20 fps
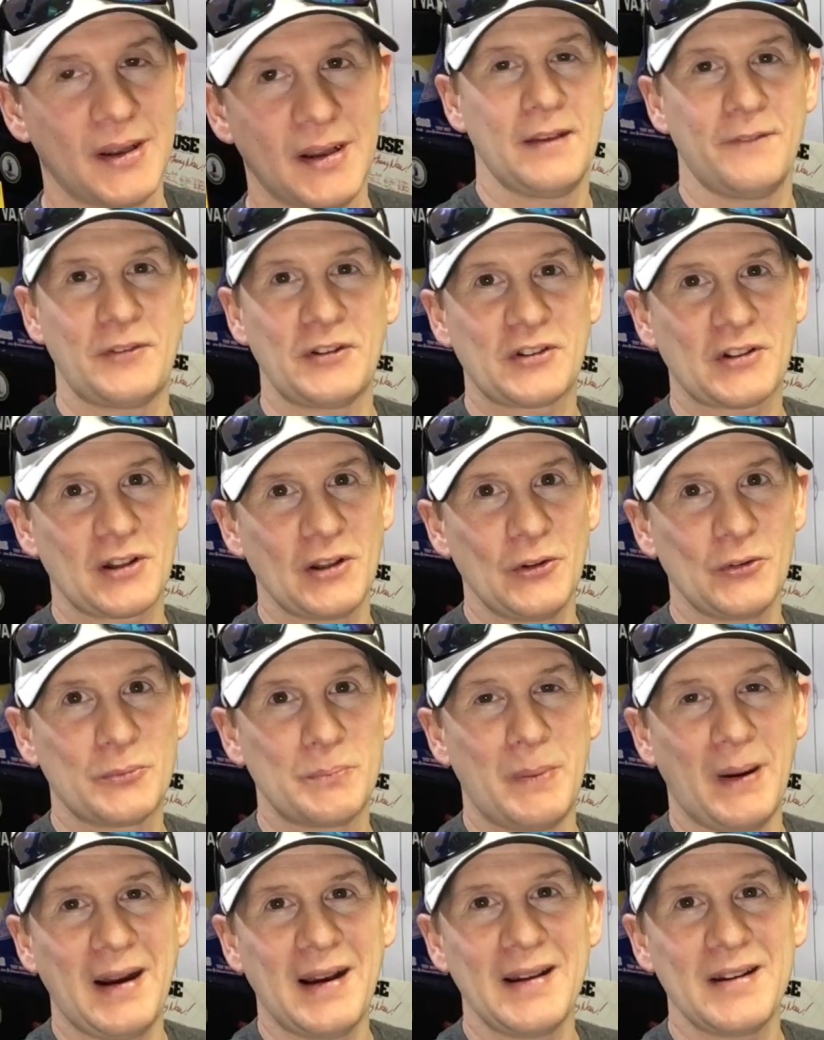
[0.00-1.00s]
If it's close
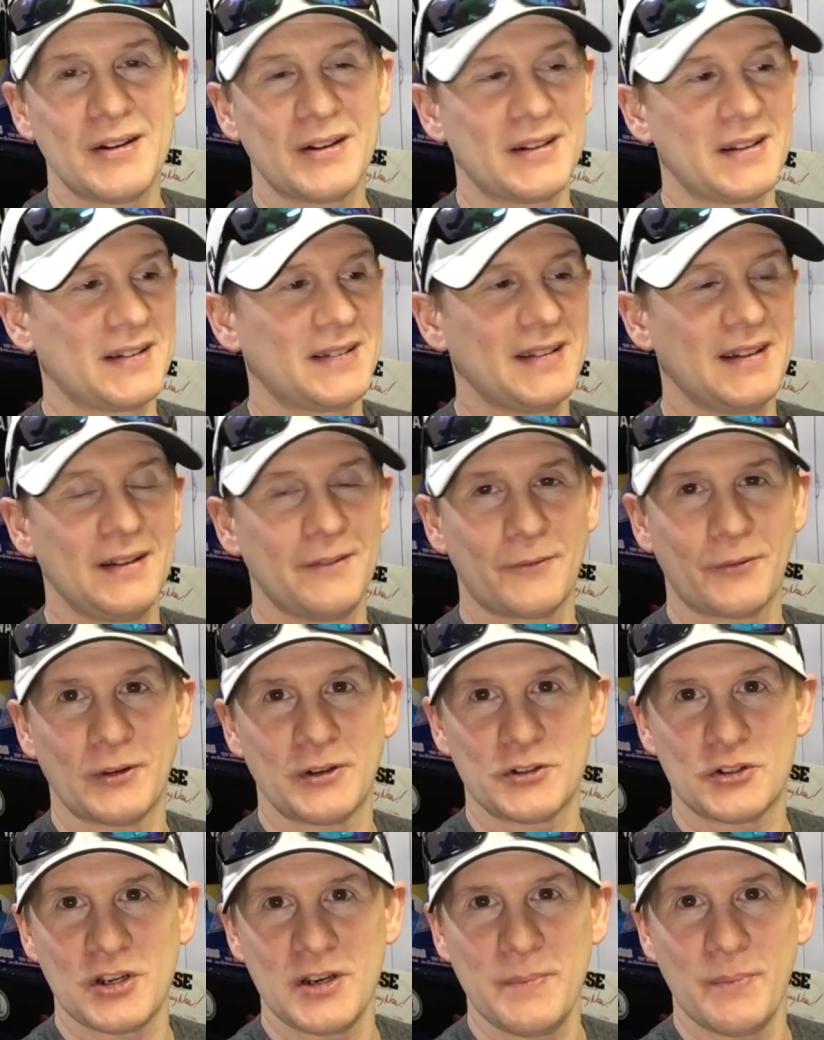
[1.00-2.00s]
by, you're going to send it for a
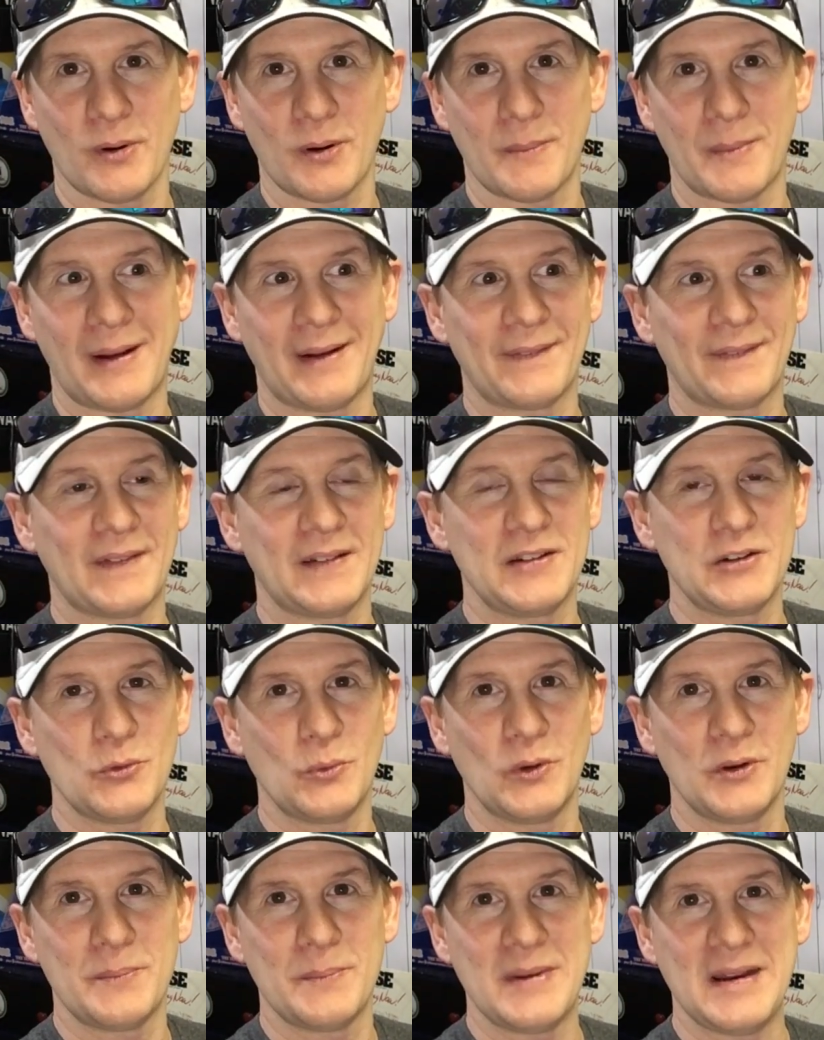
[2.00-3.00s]
cheaper amount than you
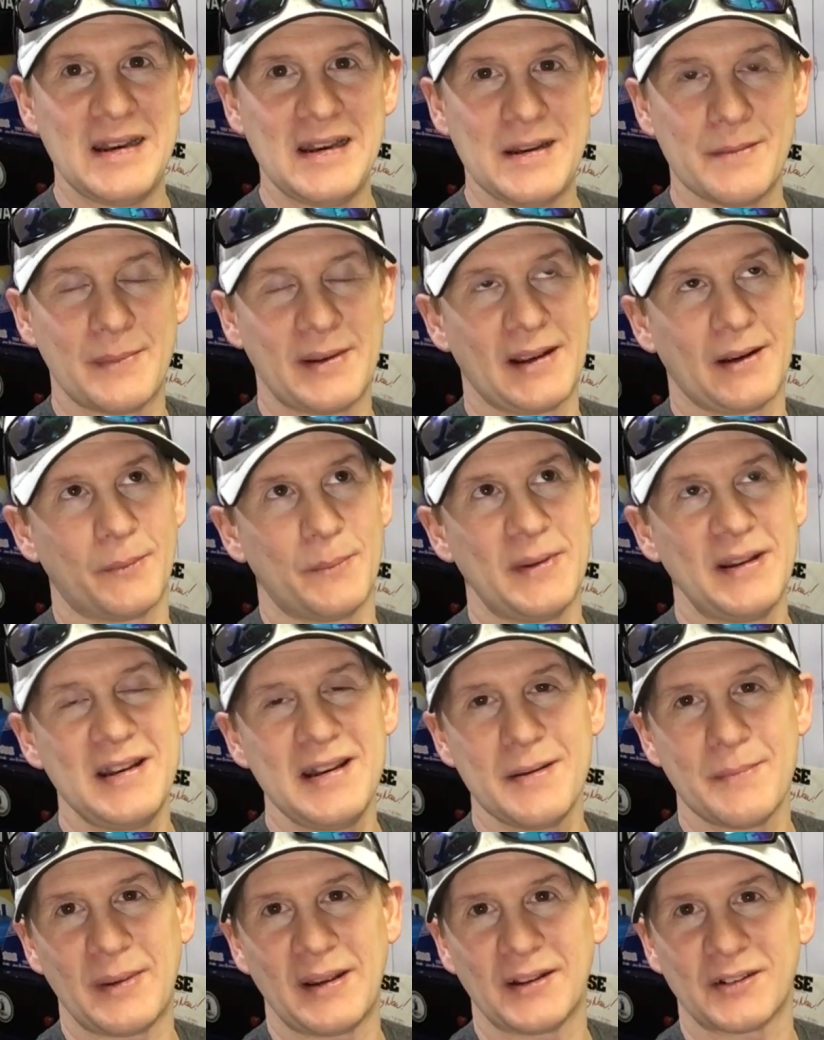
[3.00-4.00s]
would media mail.
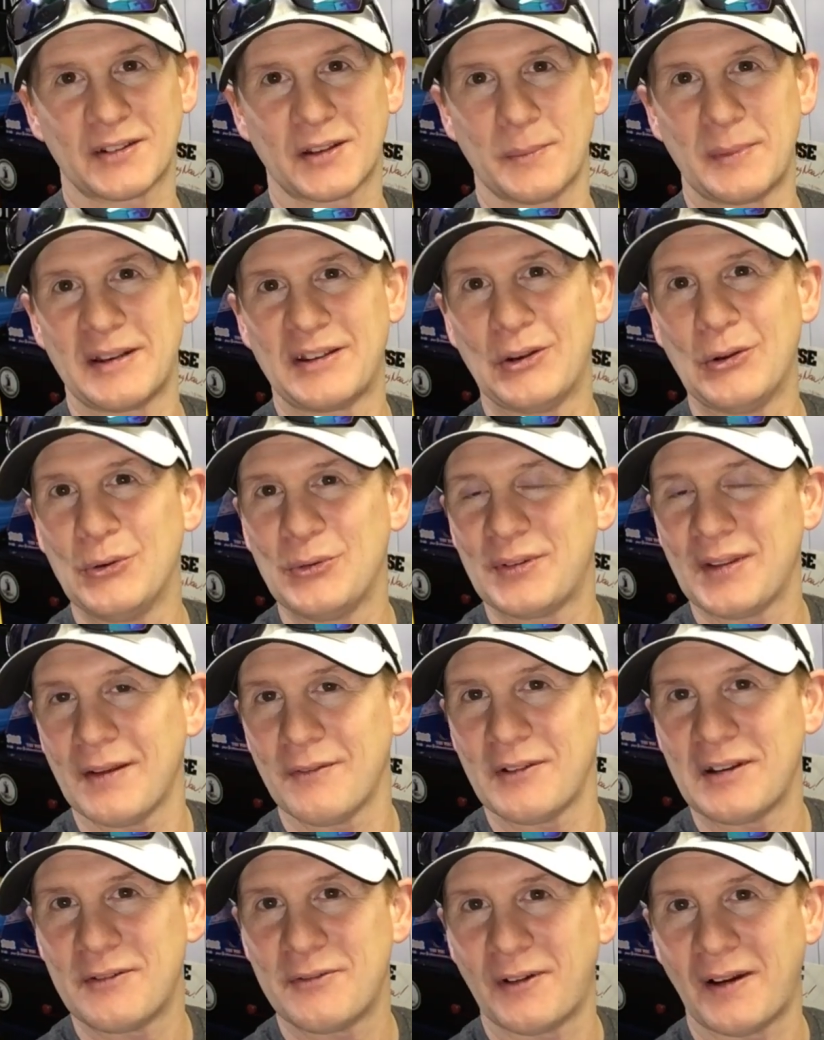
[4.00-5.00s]
Media mail is going to be
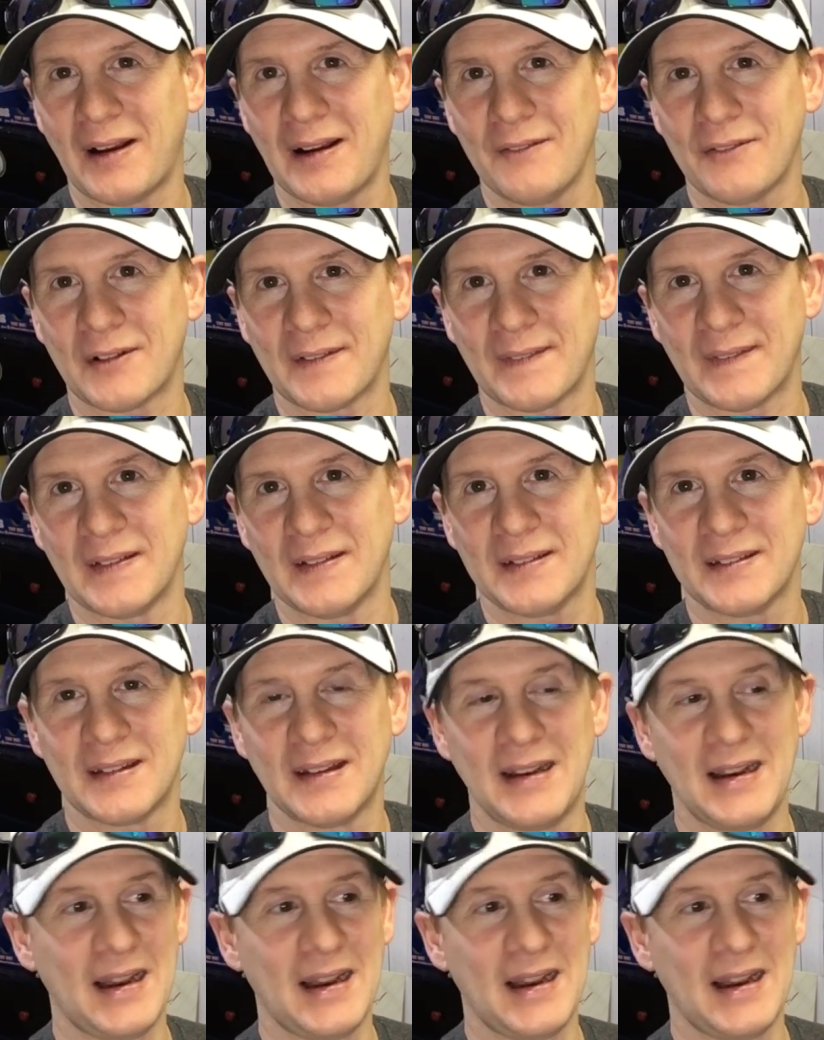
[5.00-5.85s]
275 on this.